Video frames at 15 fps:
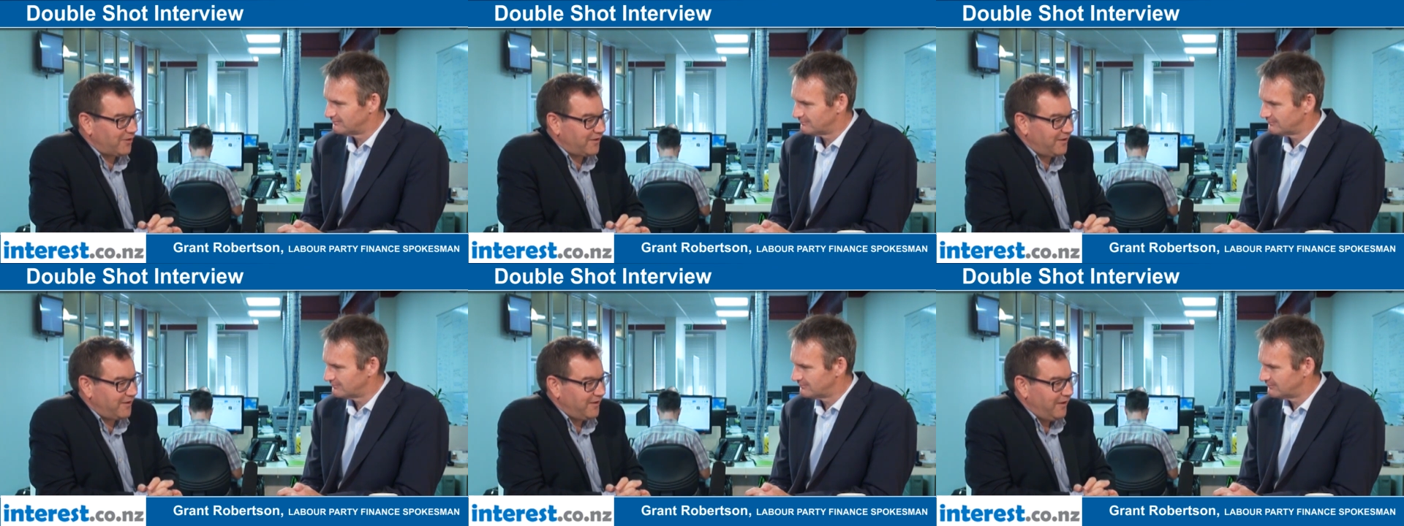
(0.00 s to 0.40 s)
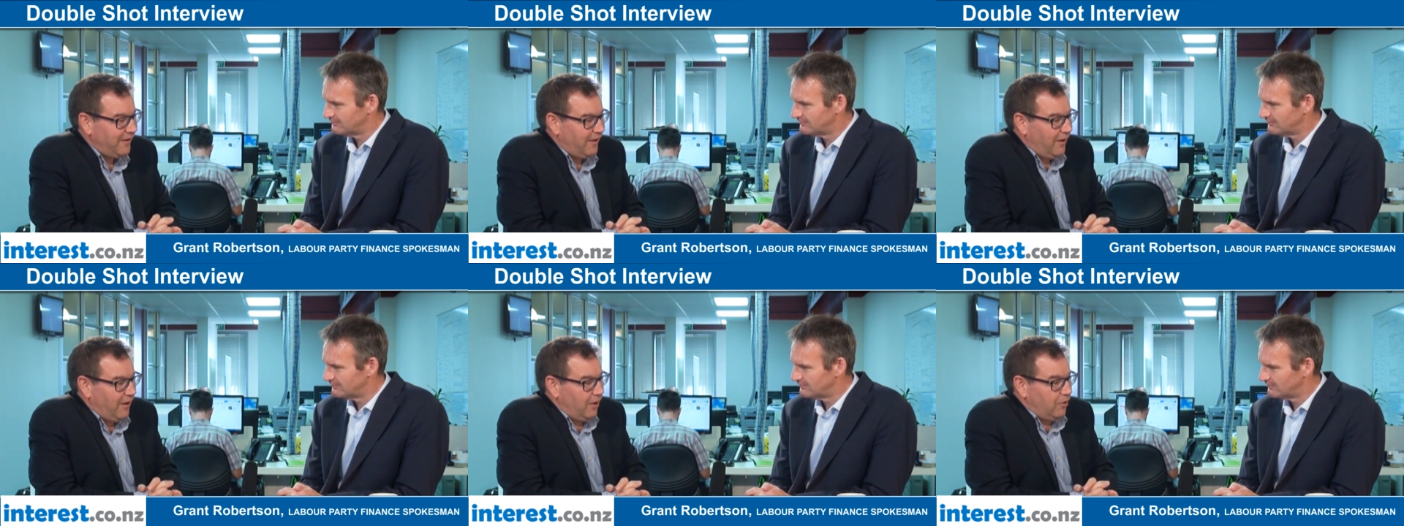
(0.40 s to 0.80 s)
Speaker 1: quickly.
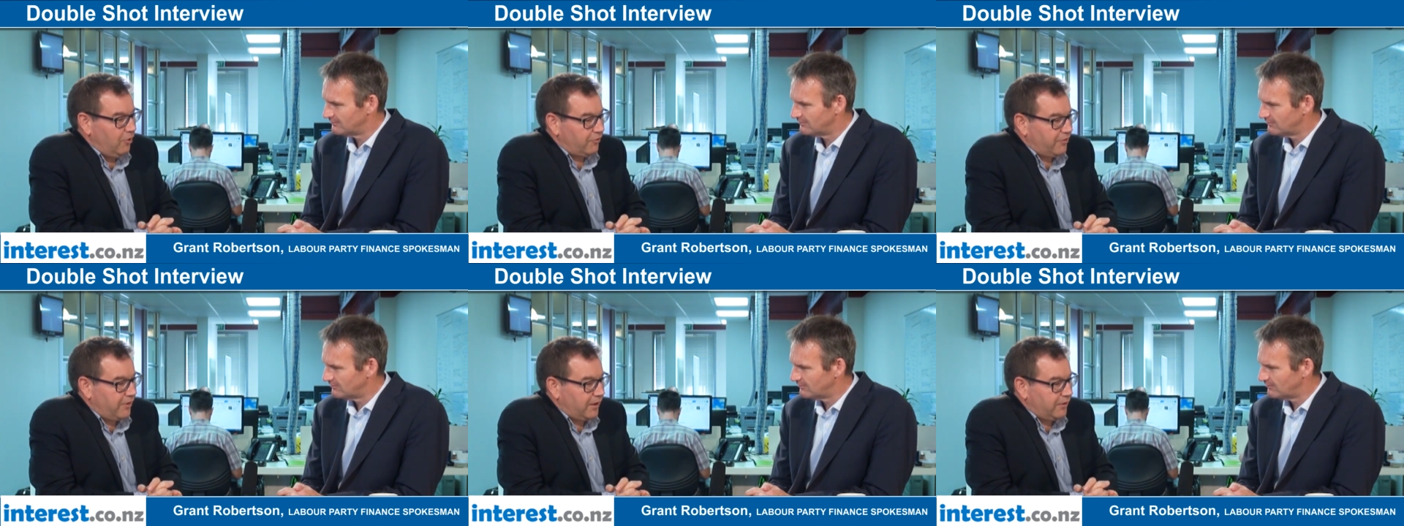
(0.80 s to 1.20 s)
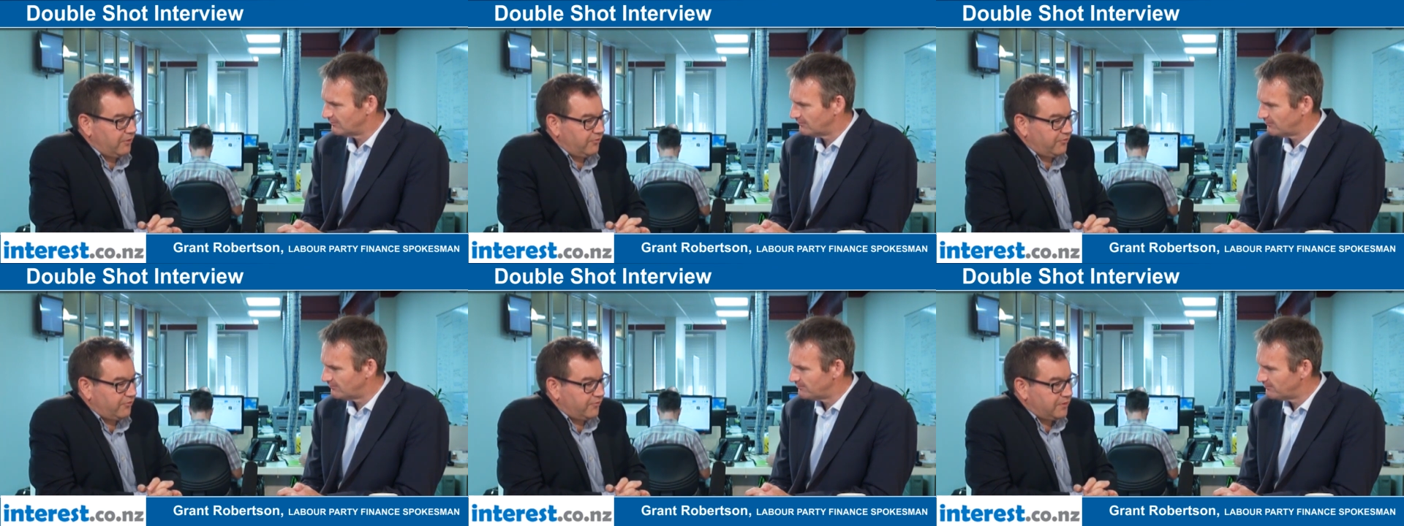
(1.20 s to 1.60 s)
Look, that
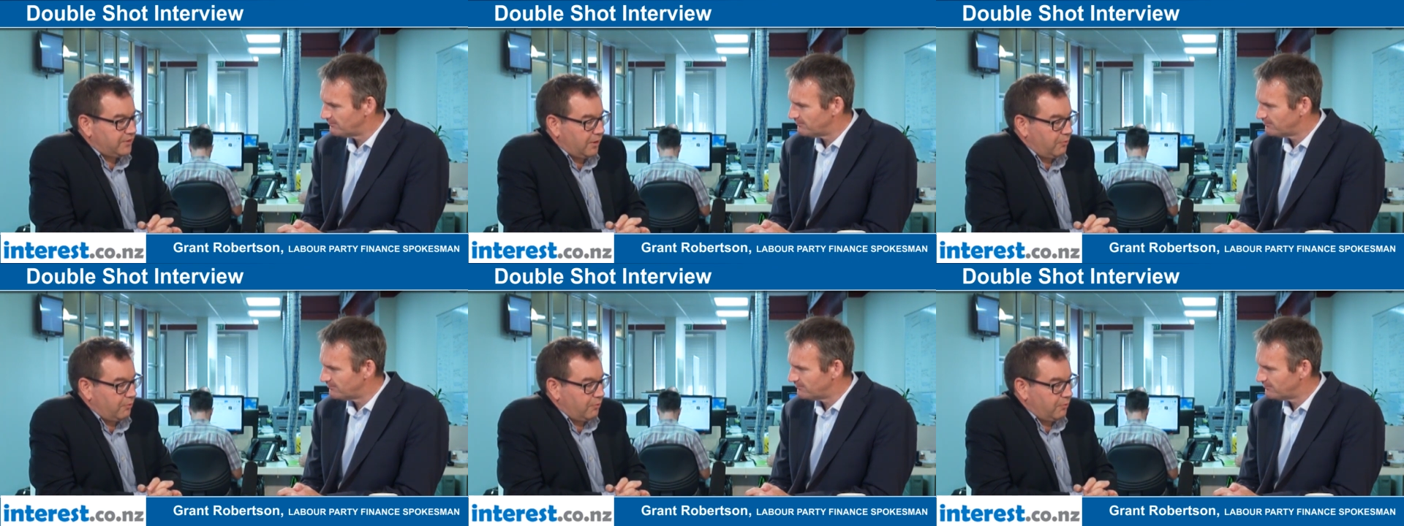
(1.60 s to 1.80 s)
is,